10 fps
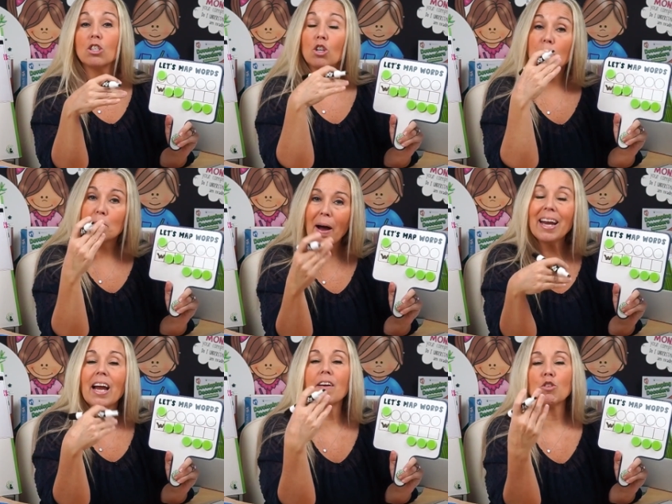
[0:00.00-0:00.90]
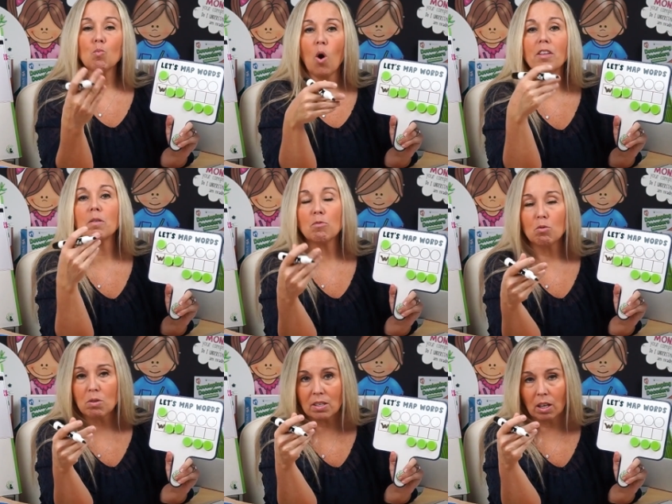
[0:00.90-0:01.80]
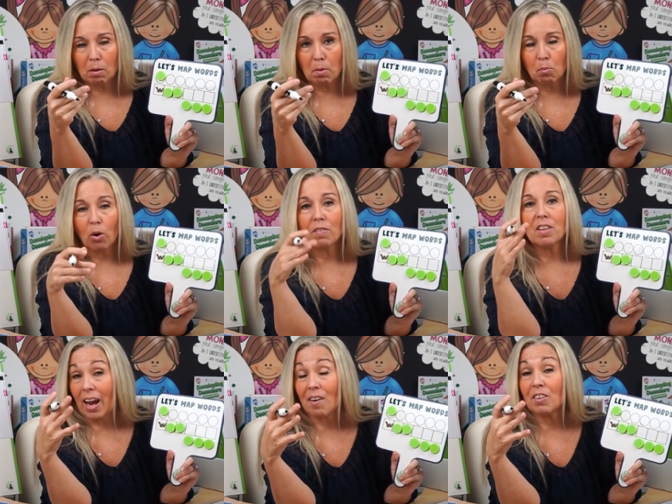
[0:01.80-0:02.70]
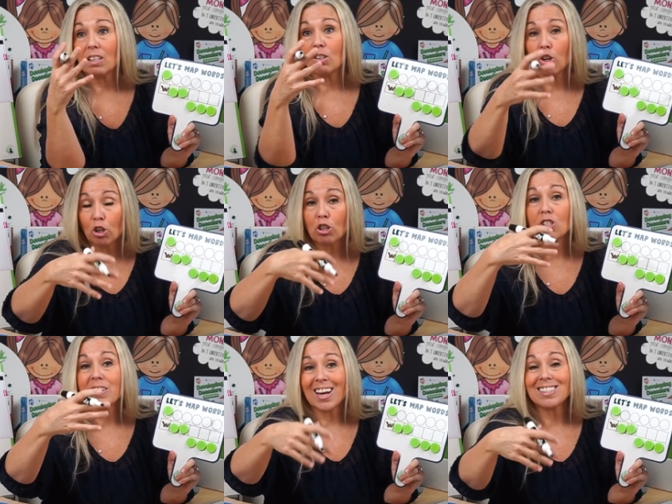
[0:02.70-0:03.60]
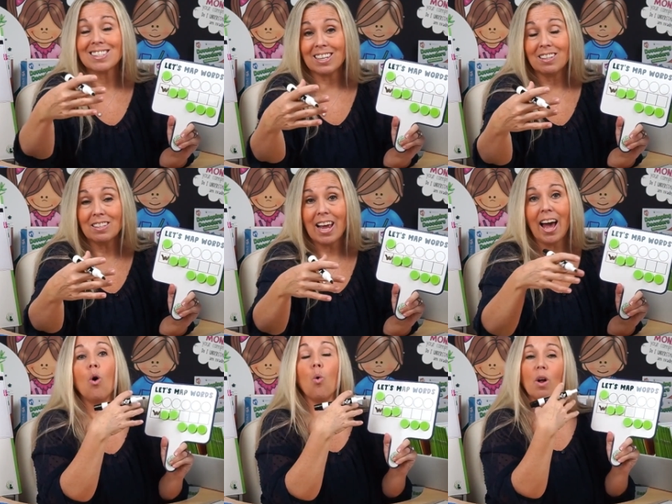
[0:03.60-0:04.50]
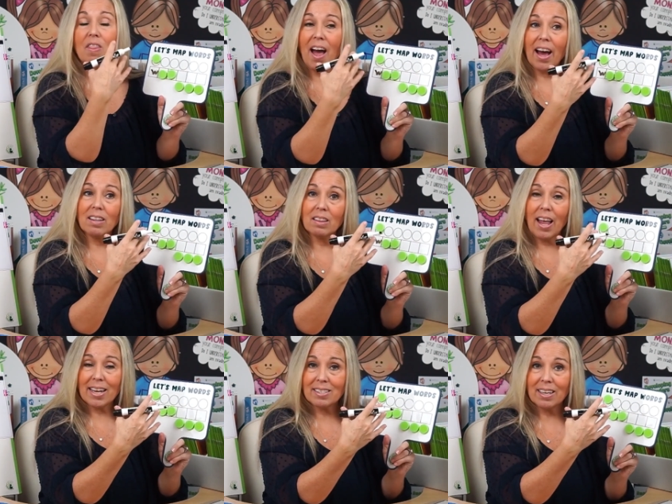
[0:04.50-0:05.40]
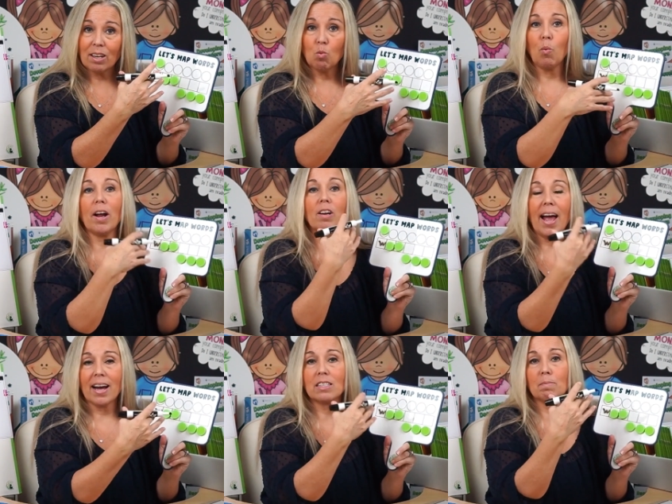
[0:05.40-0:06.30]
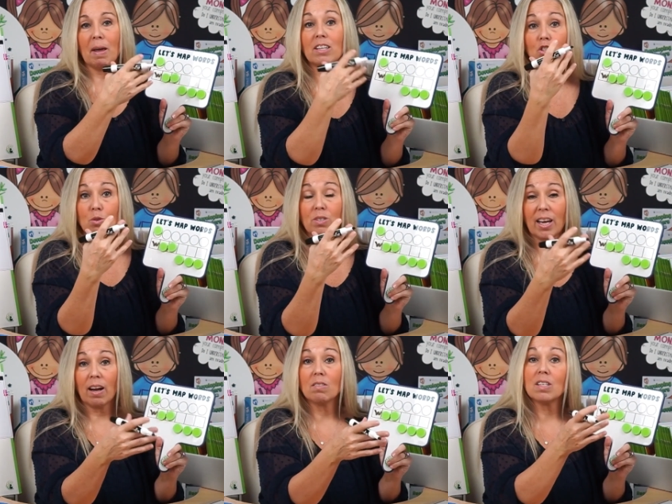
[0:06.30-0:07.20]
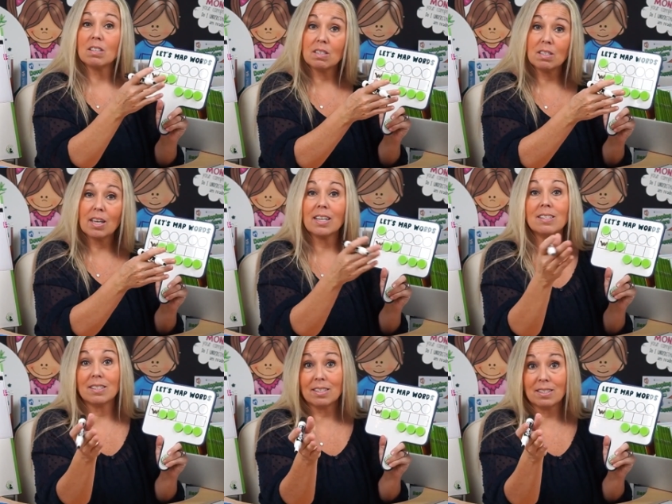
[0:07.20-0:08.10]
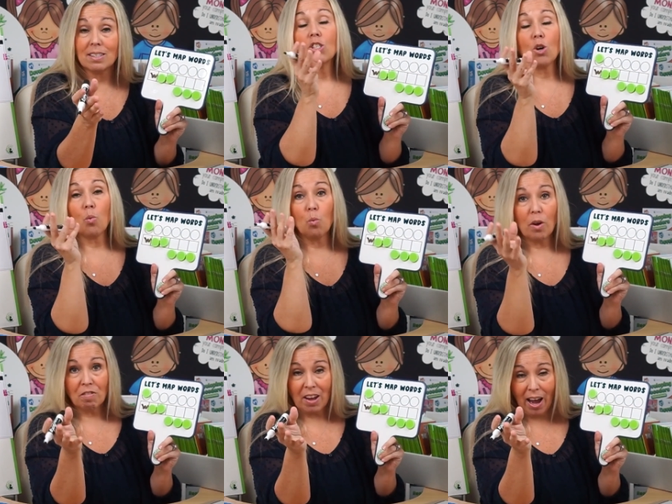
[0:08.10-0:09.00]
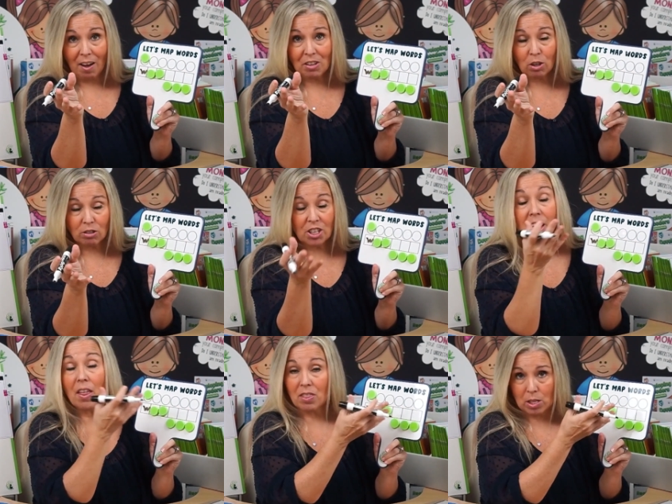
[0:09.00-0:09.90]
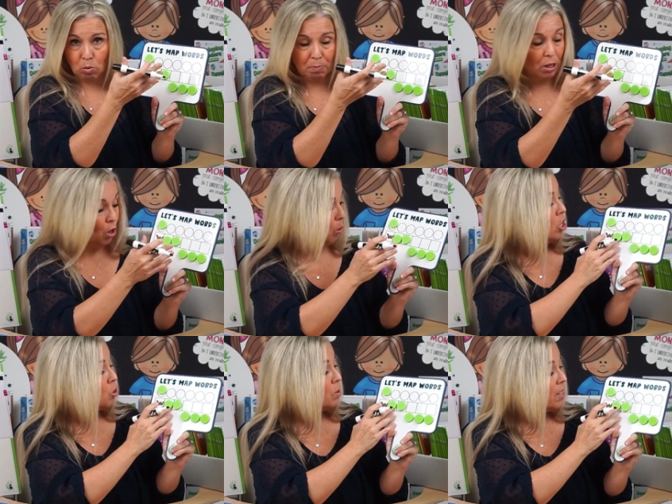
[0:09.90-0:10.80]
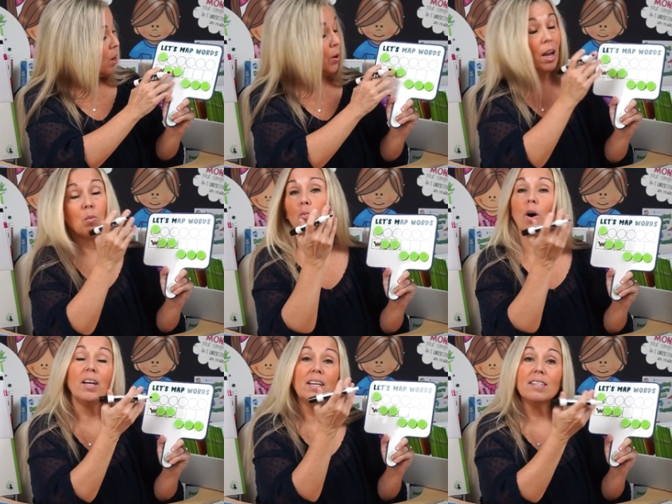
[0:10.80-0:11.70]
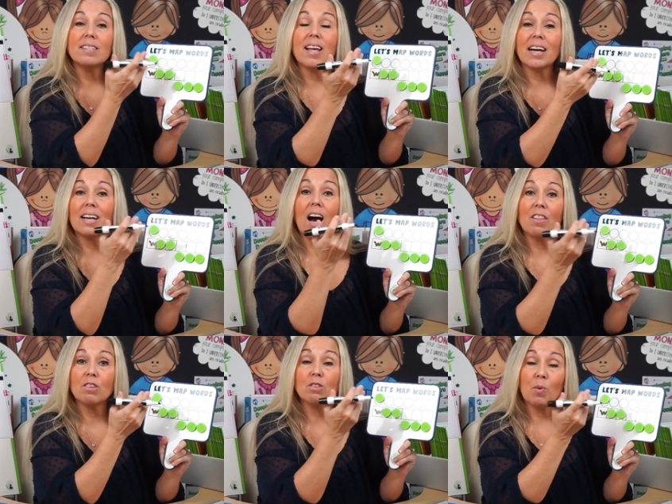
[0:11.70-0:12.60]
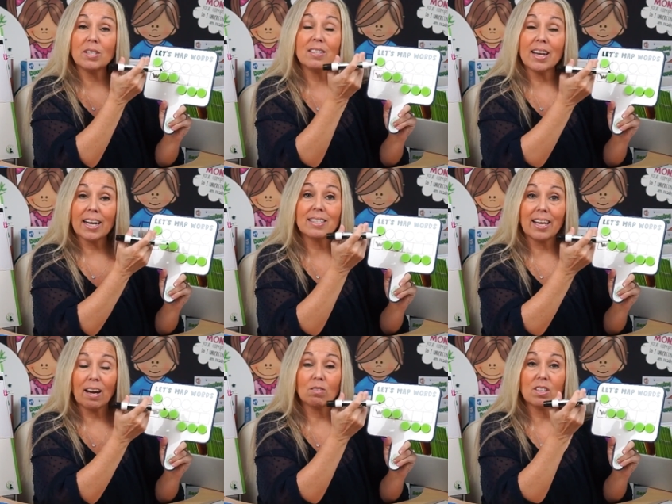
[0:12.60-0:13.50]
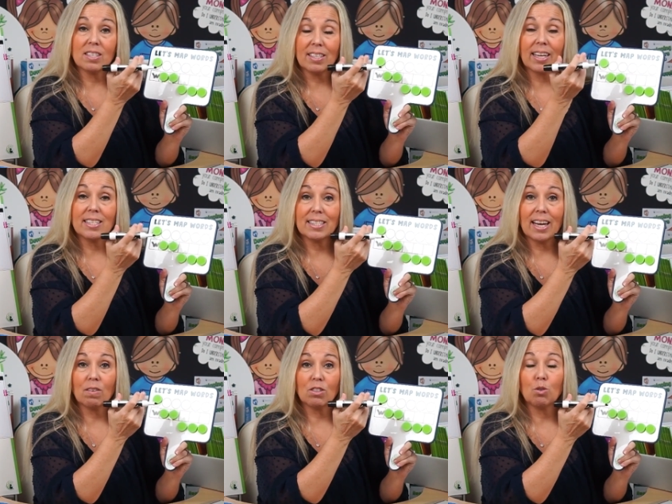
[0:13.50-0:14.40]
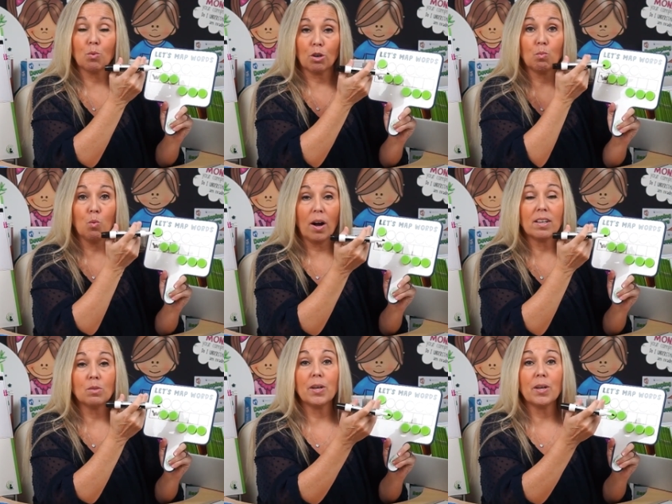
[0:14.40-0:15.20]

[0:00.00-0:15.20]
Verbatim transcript: So you might have to walk them through this a little bit more if they haven't learned that skill yet, or that lesson where S makes two sounds, S and Z. So if they haven't learned it yet, this will be new. So we'll say, okay, what is that other, what's the next sound? The second sound in the word was.